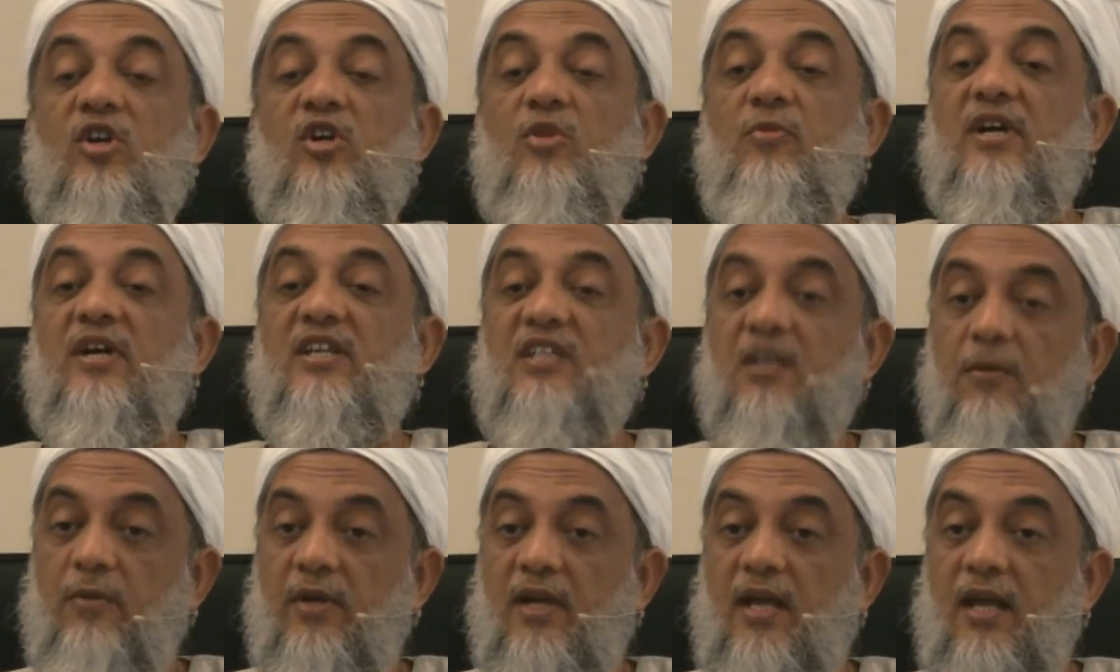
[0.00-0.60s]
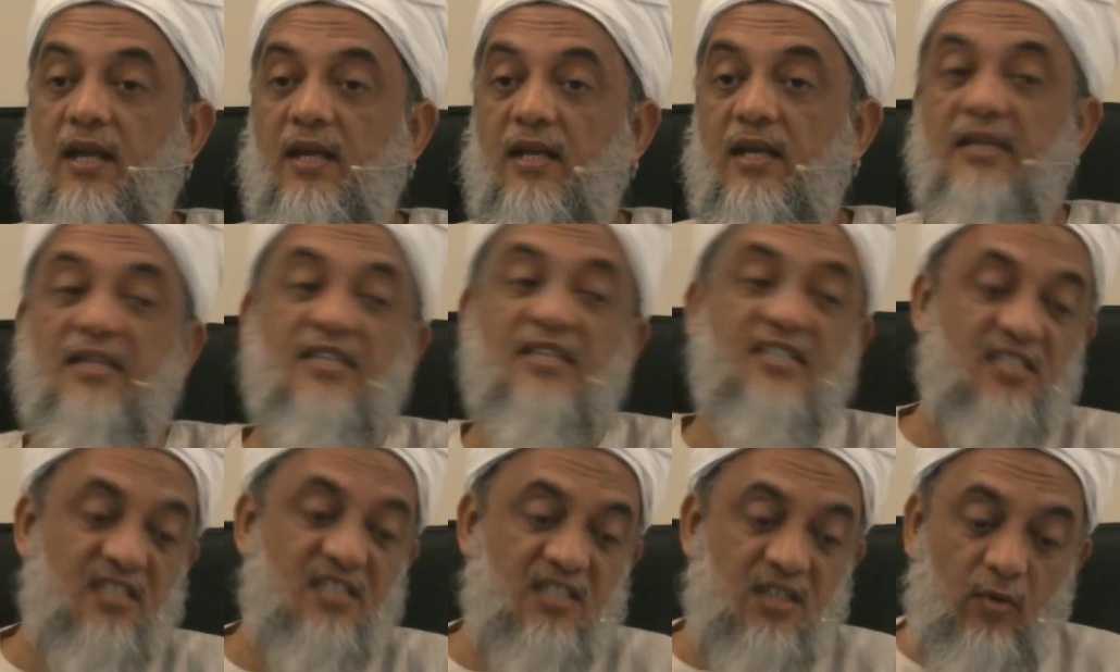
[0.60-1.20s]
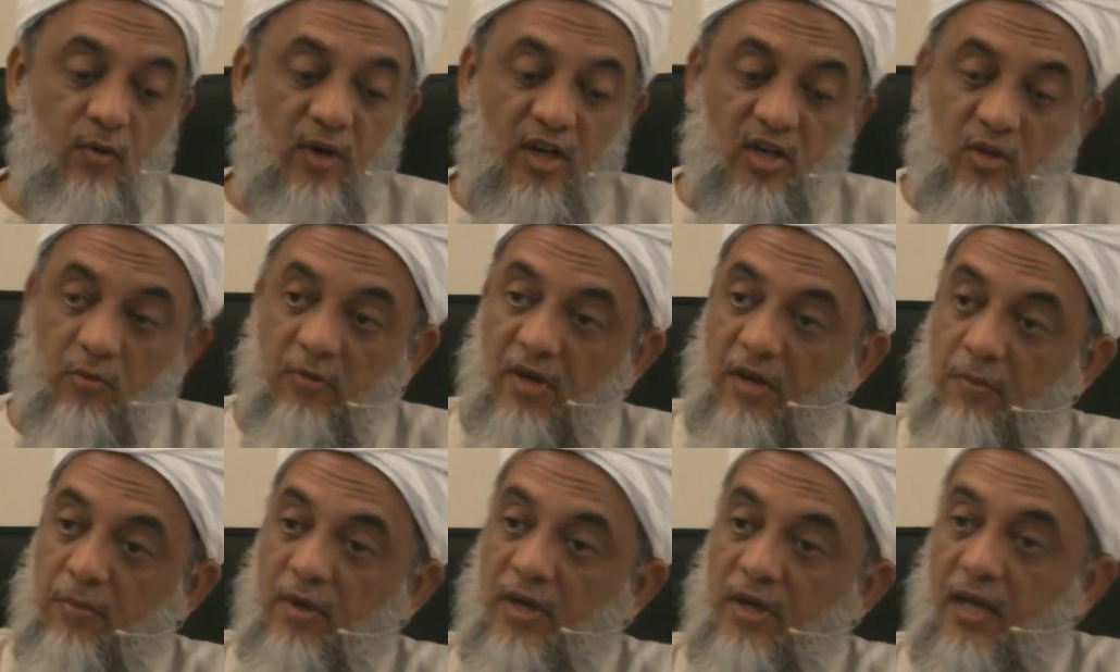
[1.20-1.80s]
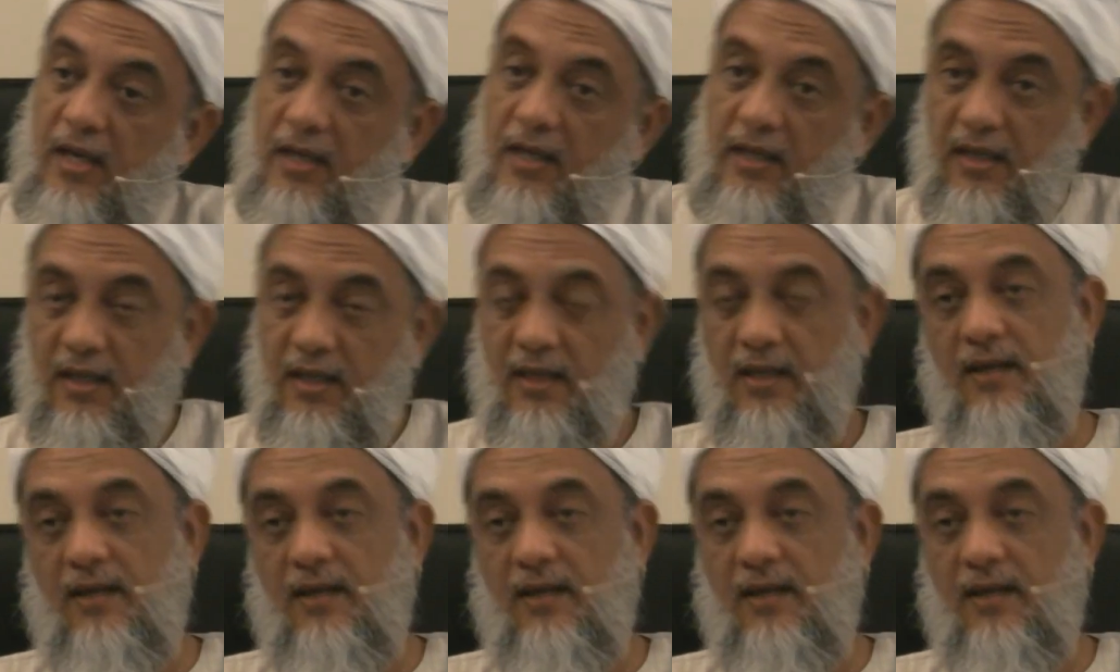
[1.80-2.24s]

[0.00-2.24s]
did you make the biryani? This is the way to make biryani.